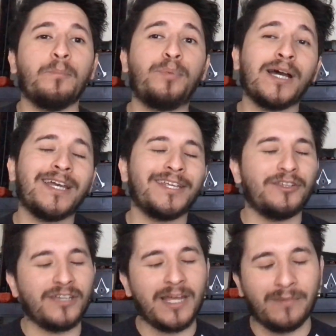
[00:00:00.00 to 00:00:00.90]
But
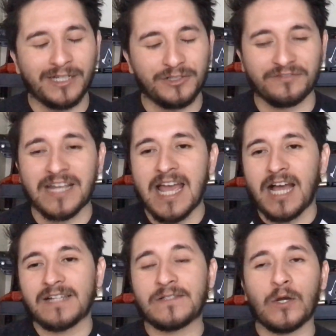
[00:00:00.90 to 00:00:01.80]
you get my drift.
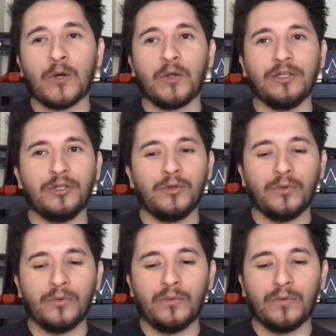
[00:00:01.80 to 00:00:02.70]
So
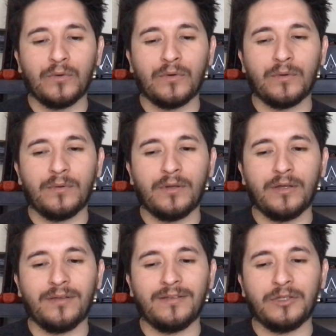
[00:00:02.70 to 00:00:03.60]
you
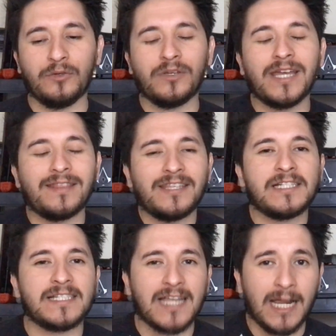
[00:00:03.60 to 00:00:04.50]
get
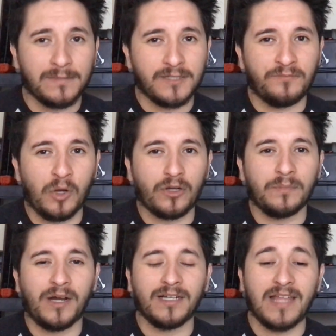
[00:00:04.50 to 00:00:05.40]
these types of
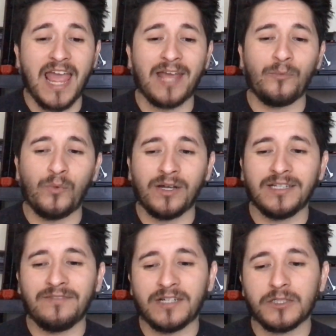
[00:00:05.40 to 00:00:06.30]
Pokemon, and
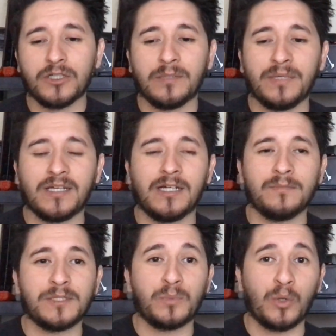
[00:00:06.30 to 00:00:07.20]
one eventually
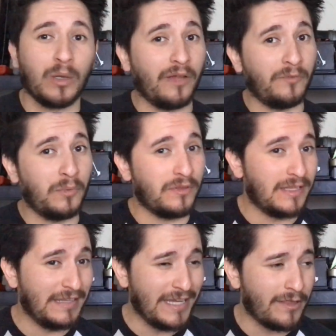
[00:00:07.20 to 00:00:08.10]
becomes more lovable
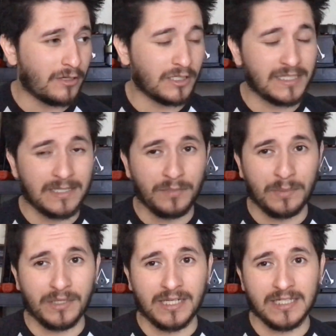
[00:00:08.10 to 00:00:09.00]
than the other,
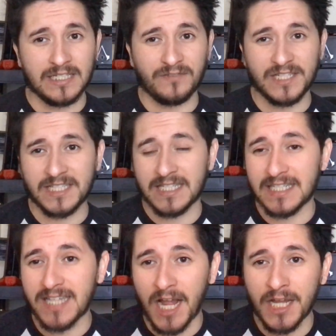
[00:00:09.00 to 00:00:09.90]
simply because of its
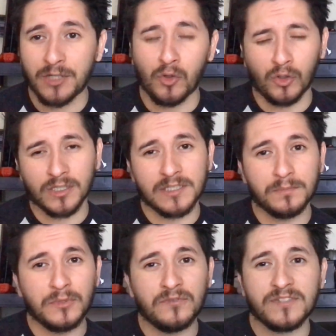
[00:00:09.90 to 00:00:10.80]
design or
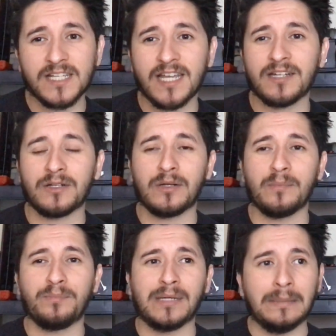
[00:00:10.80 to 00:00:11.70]
its moveset,
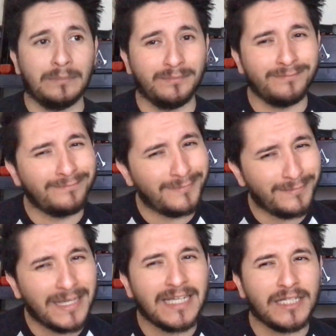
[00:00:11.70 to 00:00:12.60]
but
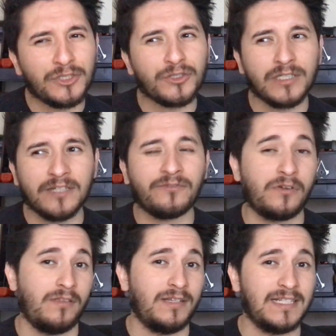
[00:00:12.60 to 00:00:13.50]
majorly
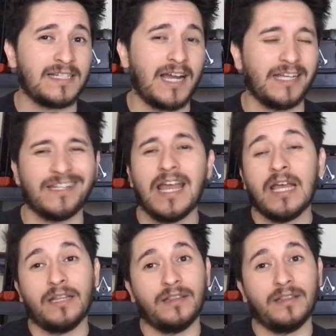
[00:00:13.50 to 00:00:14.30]
for the design.